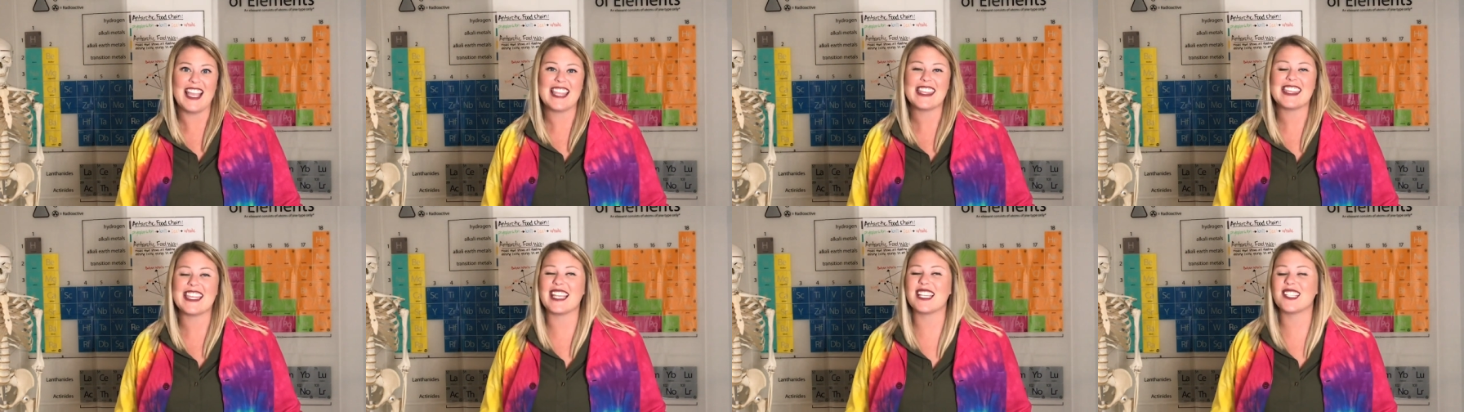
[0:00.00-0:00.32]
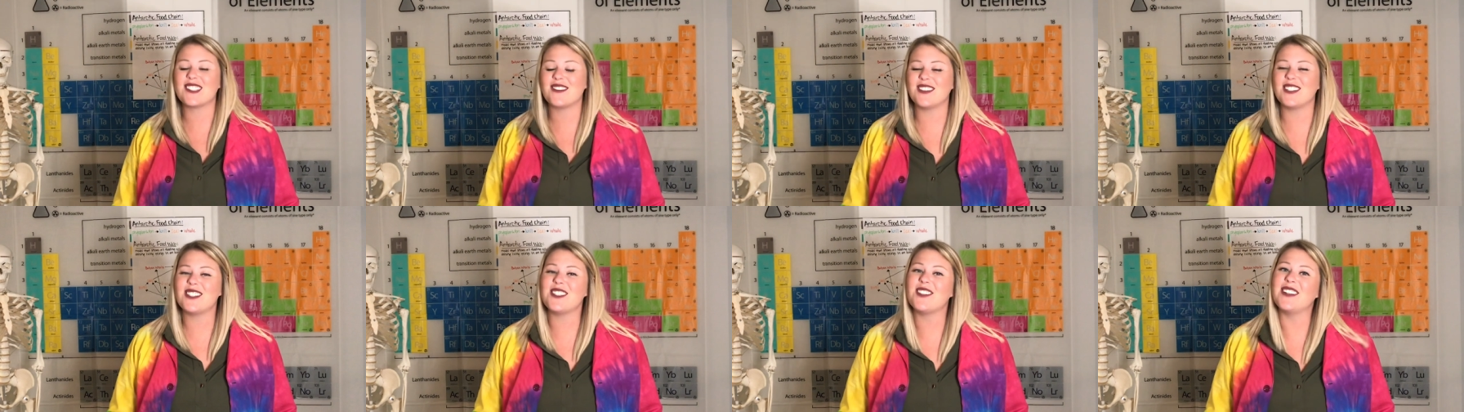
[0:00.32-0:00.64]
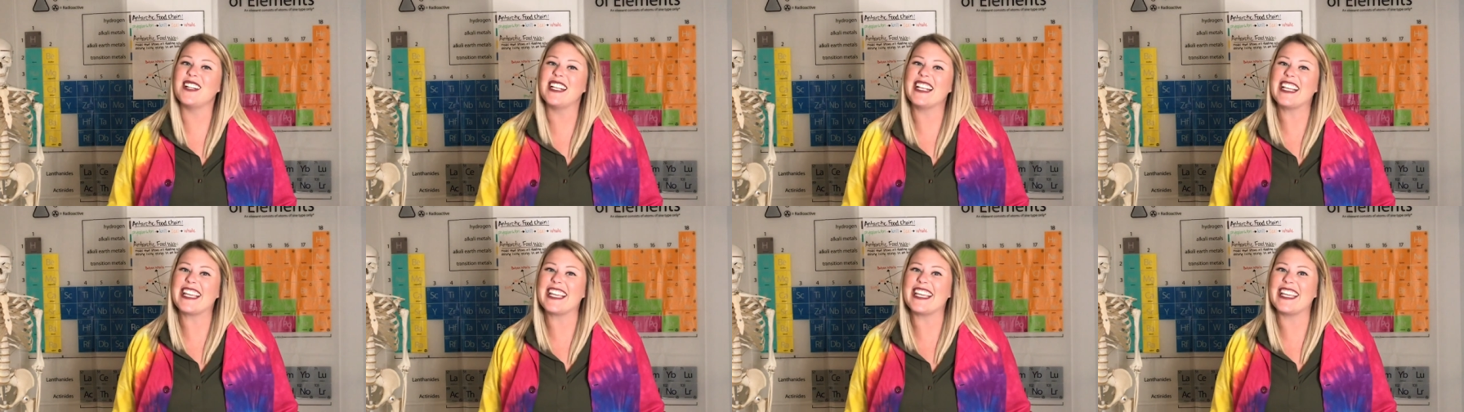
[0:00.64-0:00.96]
Thanks for
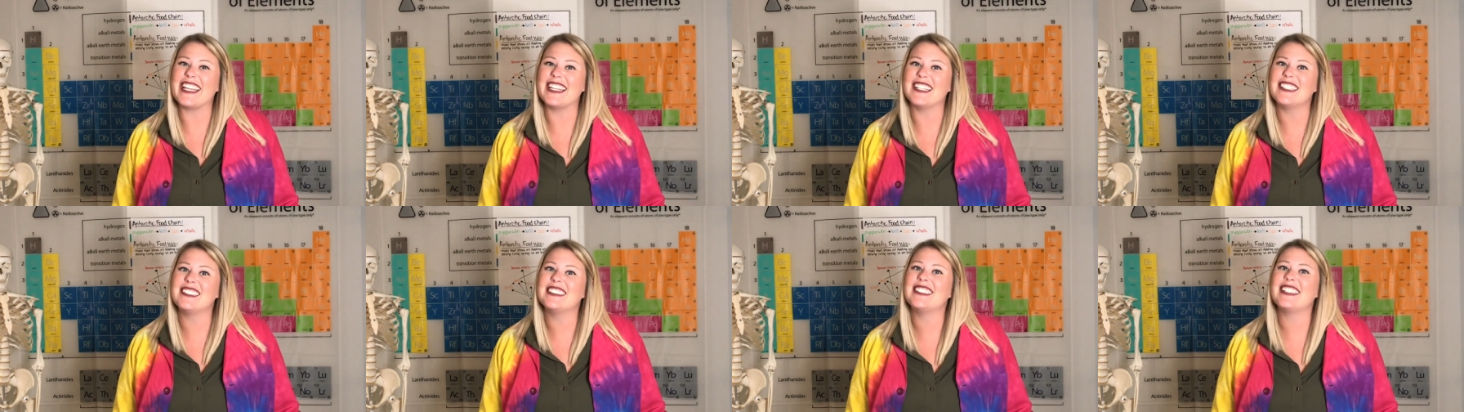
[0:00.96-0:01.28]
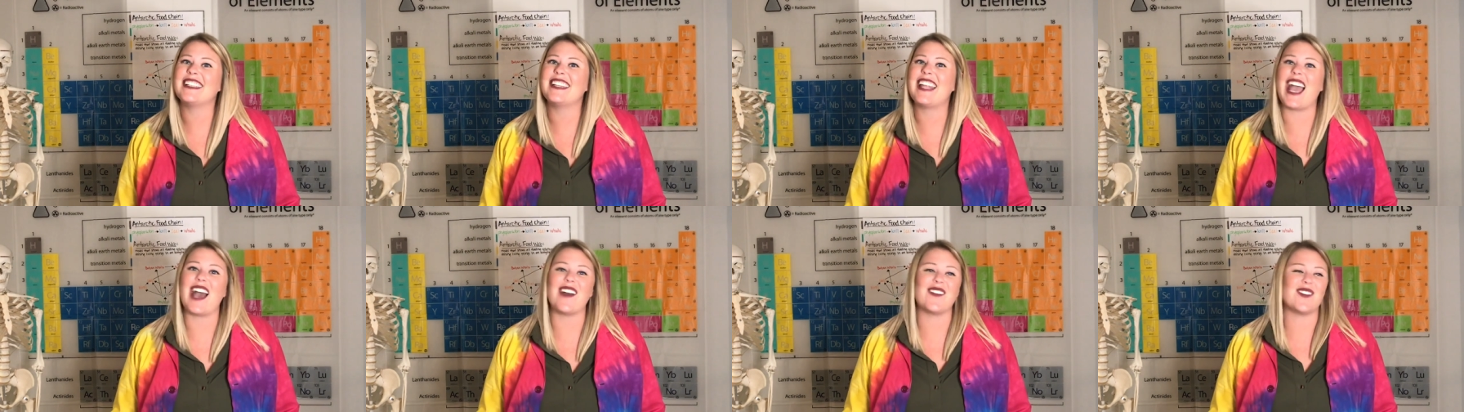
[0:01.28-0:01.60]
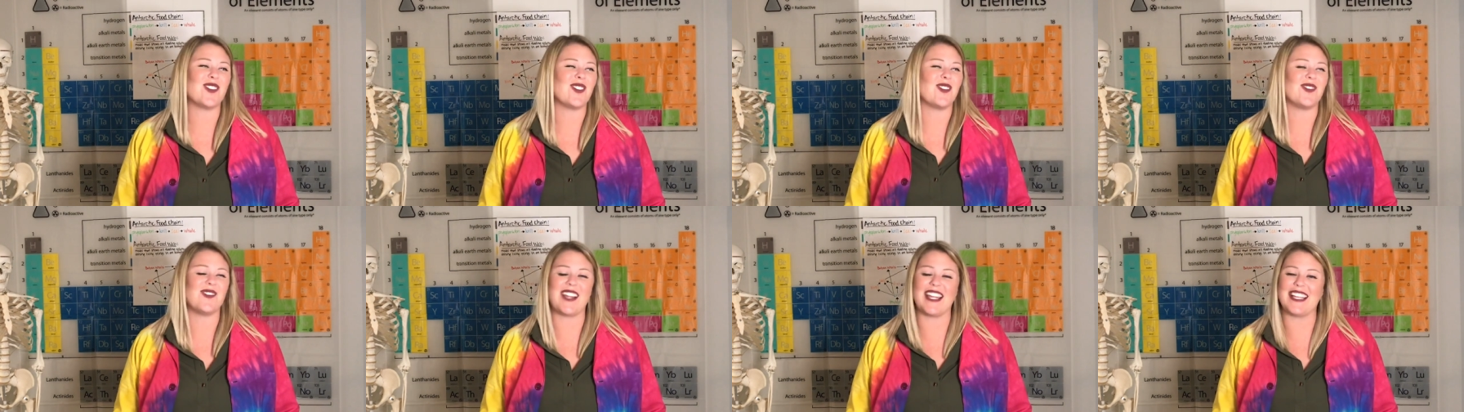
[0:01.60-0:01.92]
tuning in and have a
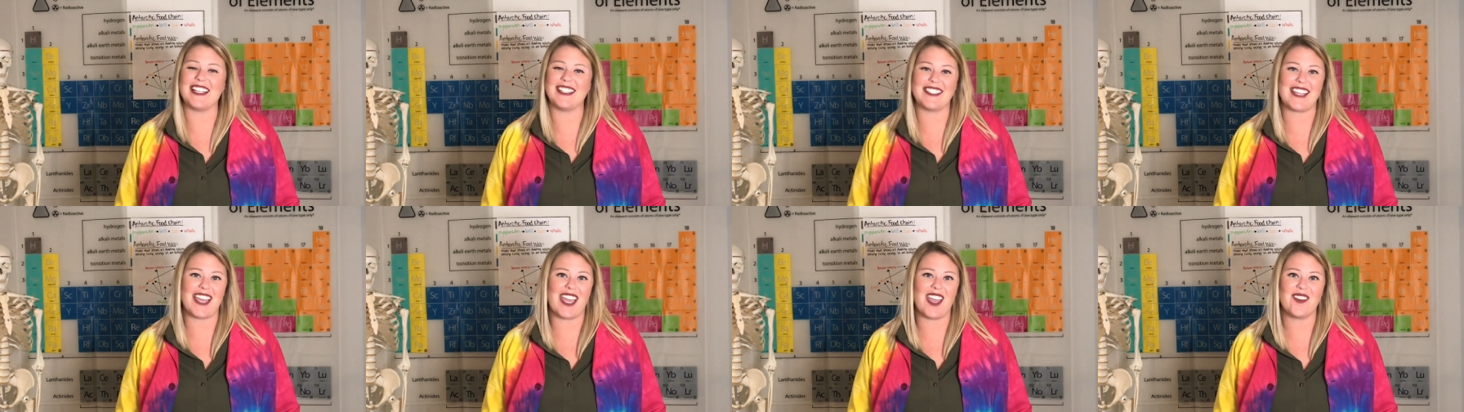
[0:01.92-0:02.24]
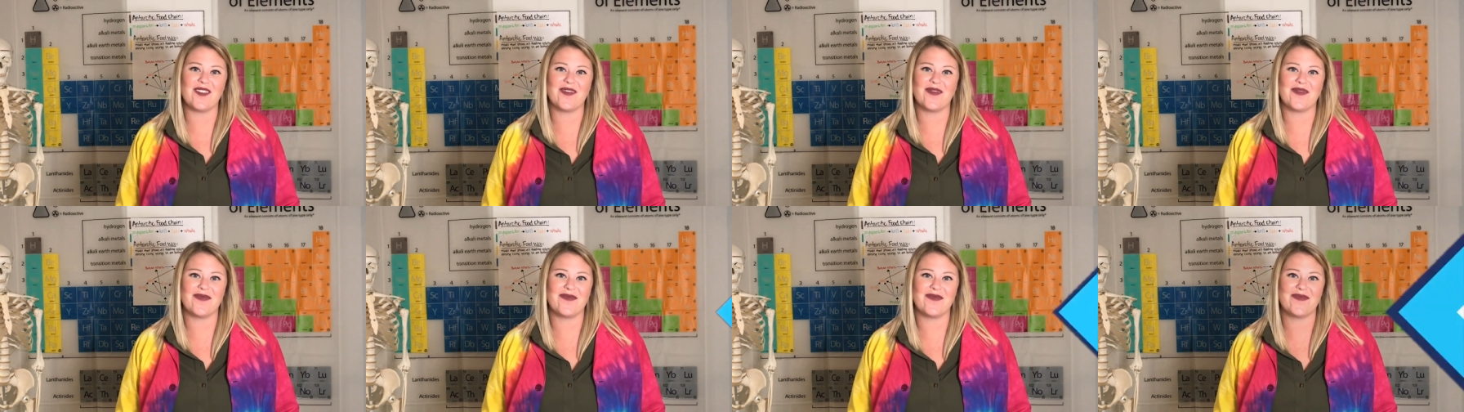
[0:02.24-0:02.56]
great day.